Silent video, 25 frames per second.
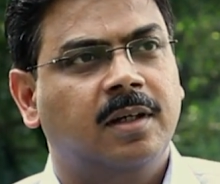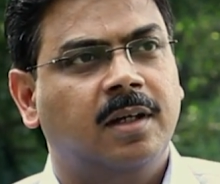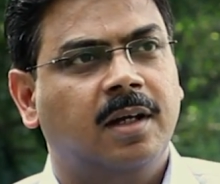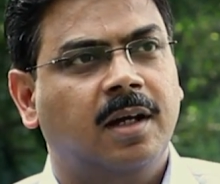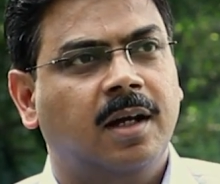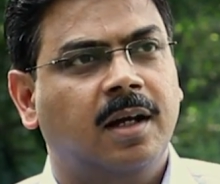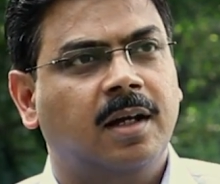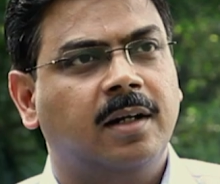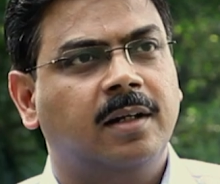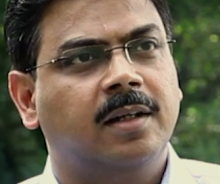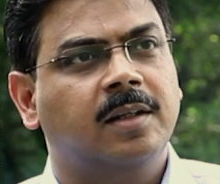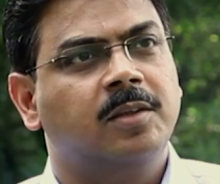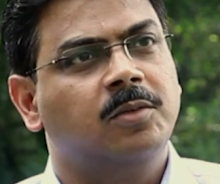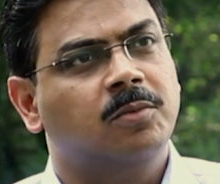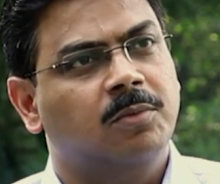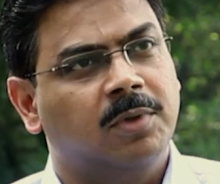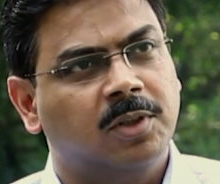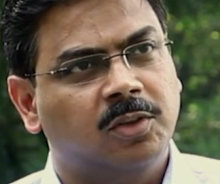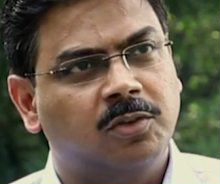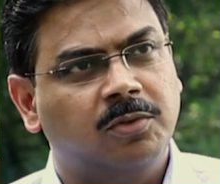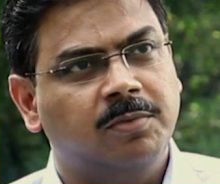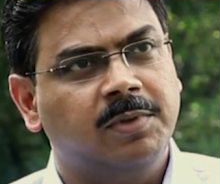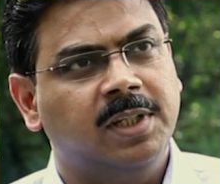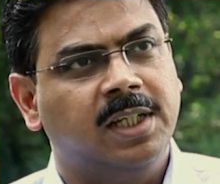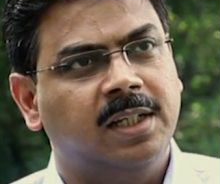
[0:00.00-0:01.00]
And then
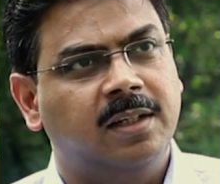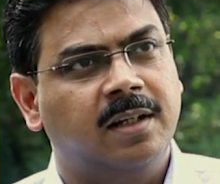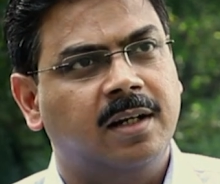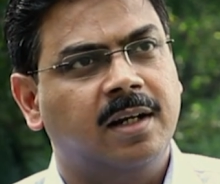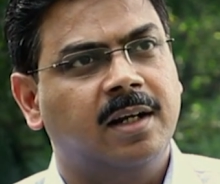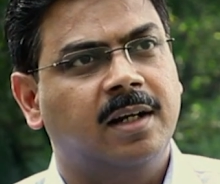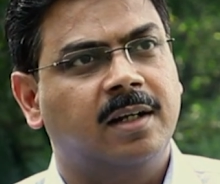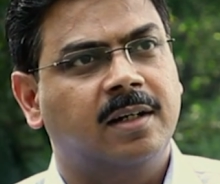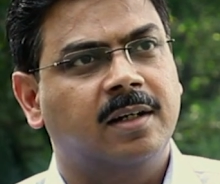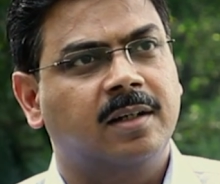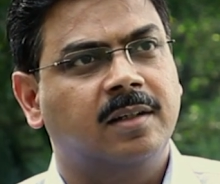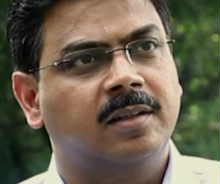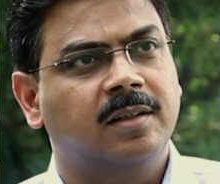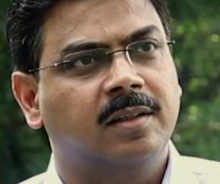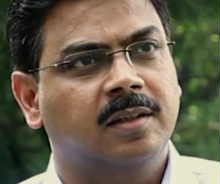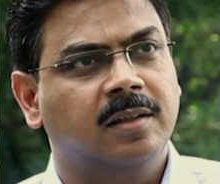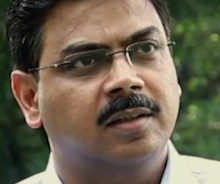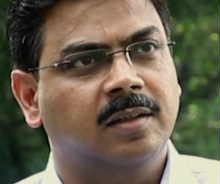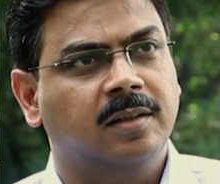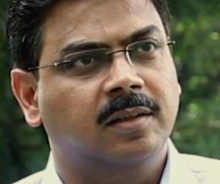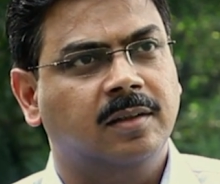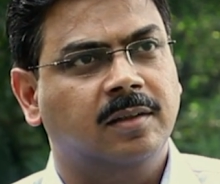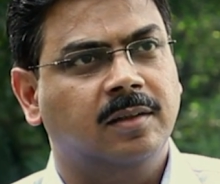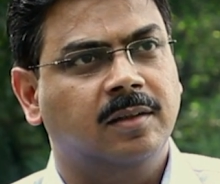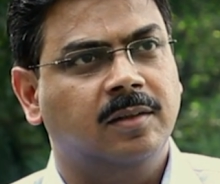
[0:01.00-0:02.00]
once we created
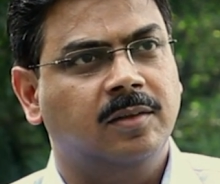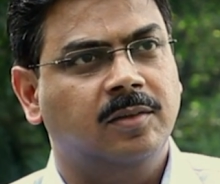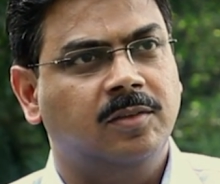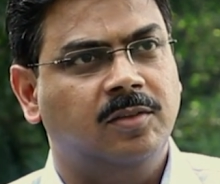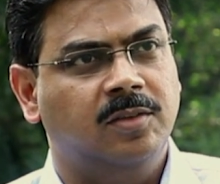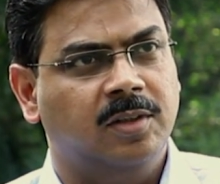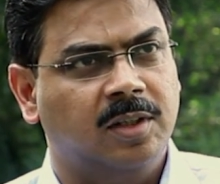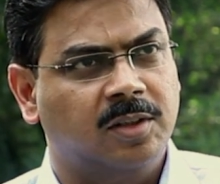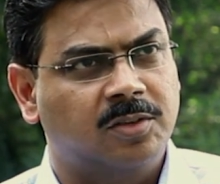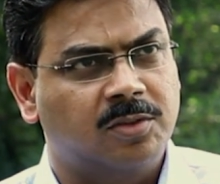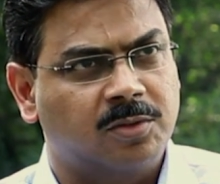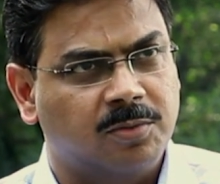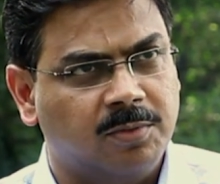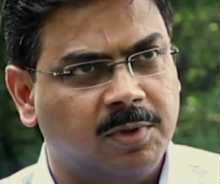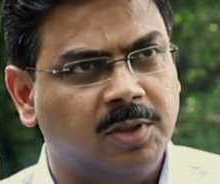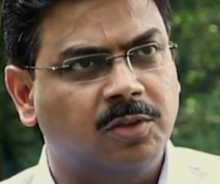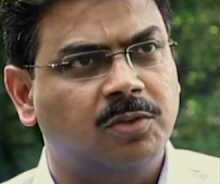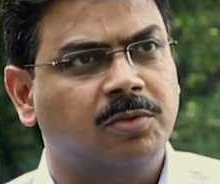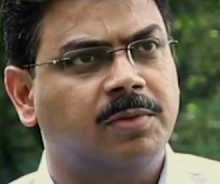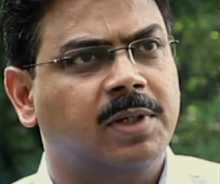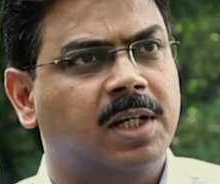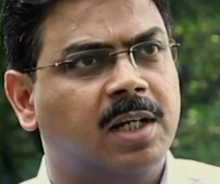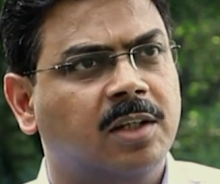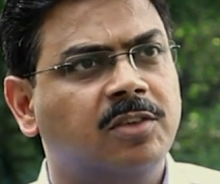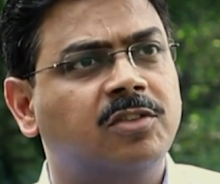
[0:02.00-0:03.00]
the Zest, once
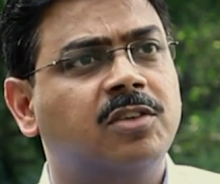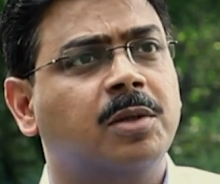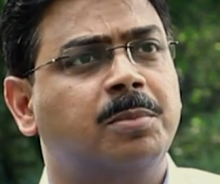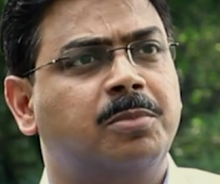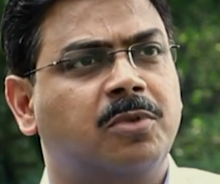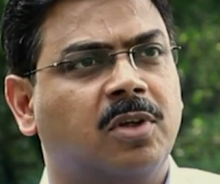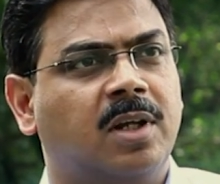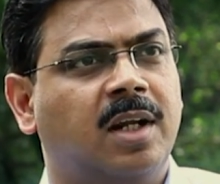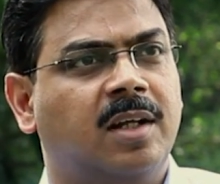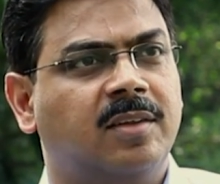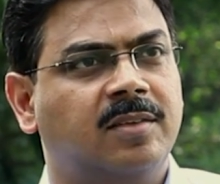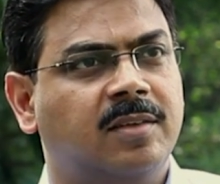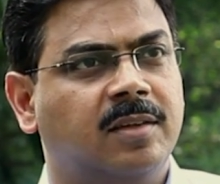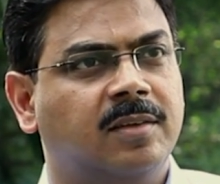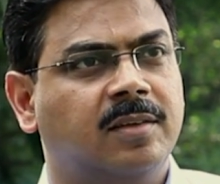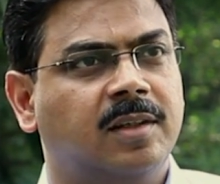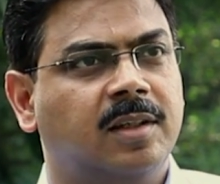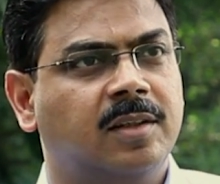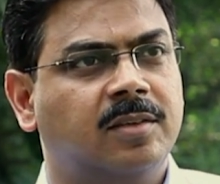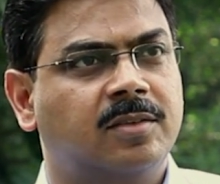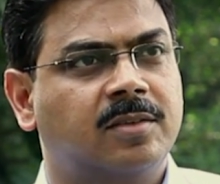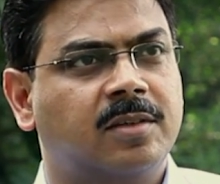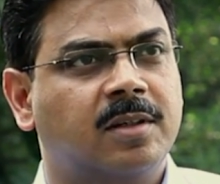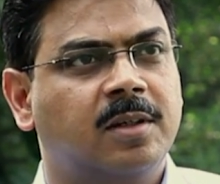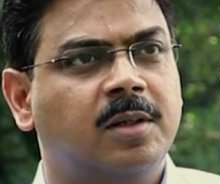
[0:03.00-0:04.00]
we conceptualized the
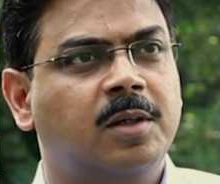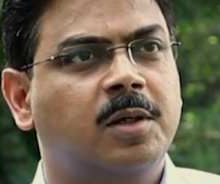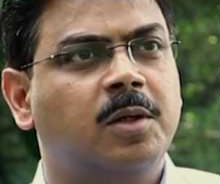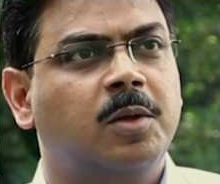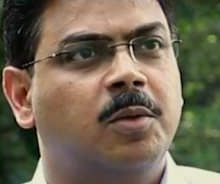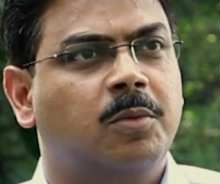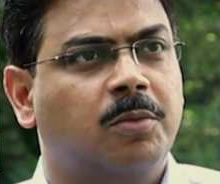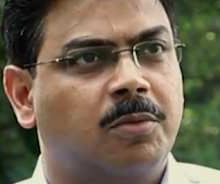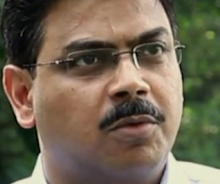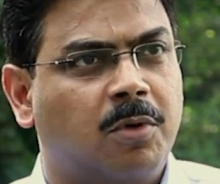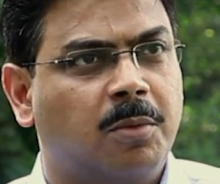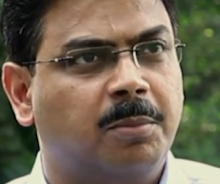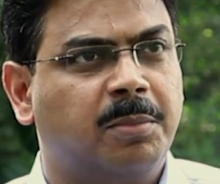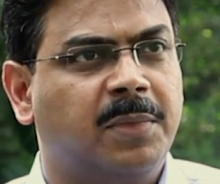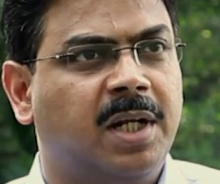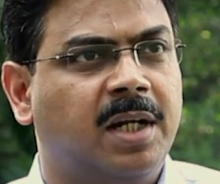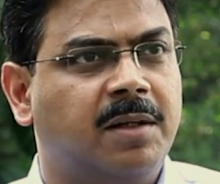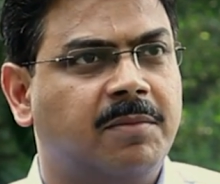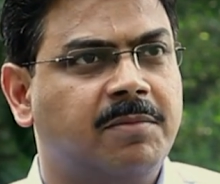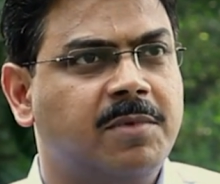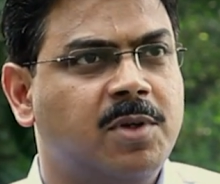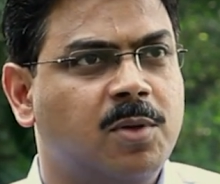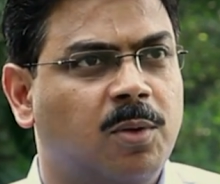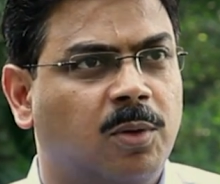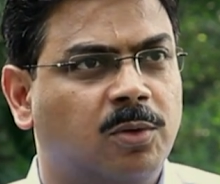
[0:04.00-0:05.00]
Zest, from that
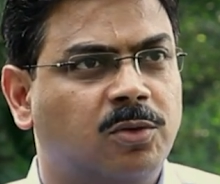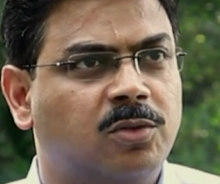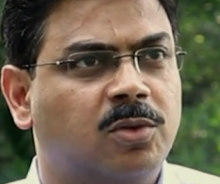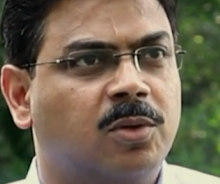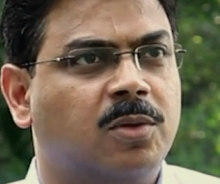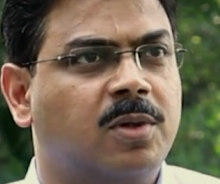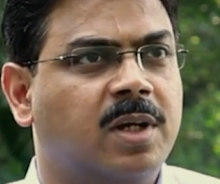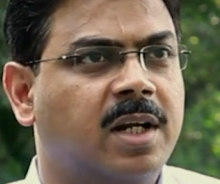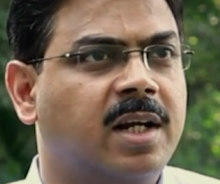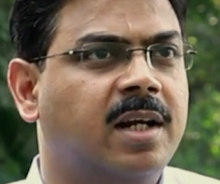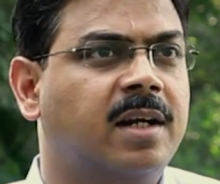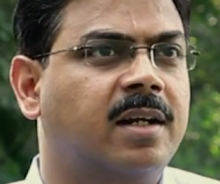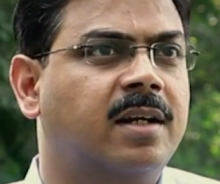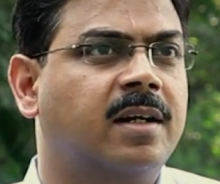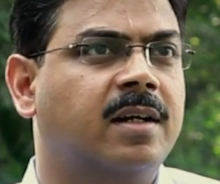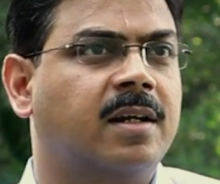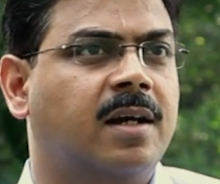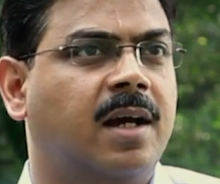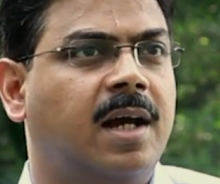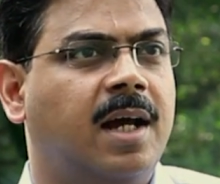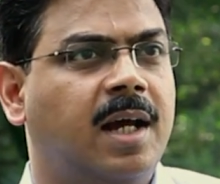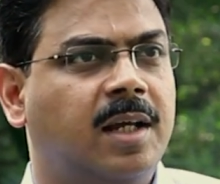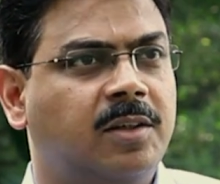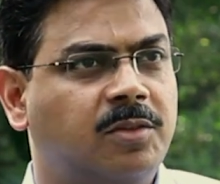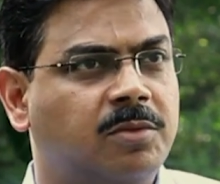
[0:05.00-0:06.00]
we also created a
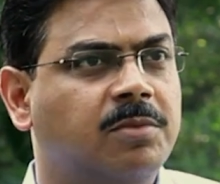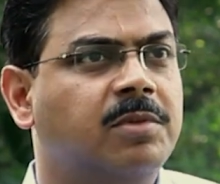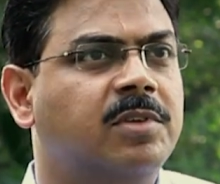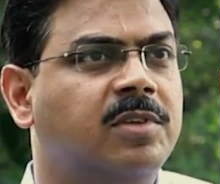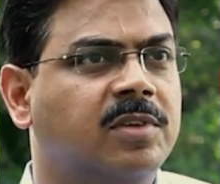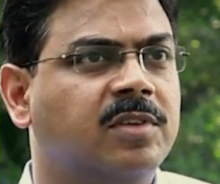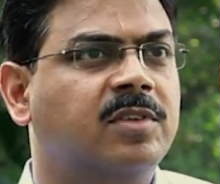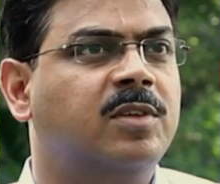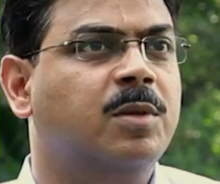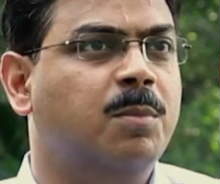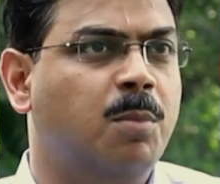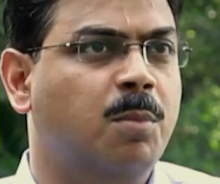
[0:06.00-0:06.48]
hatch which is the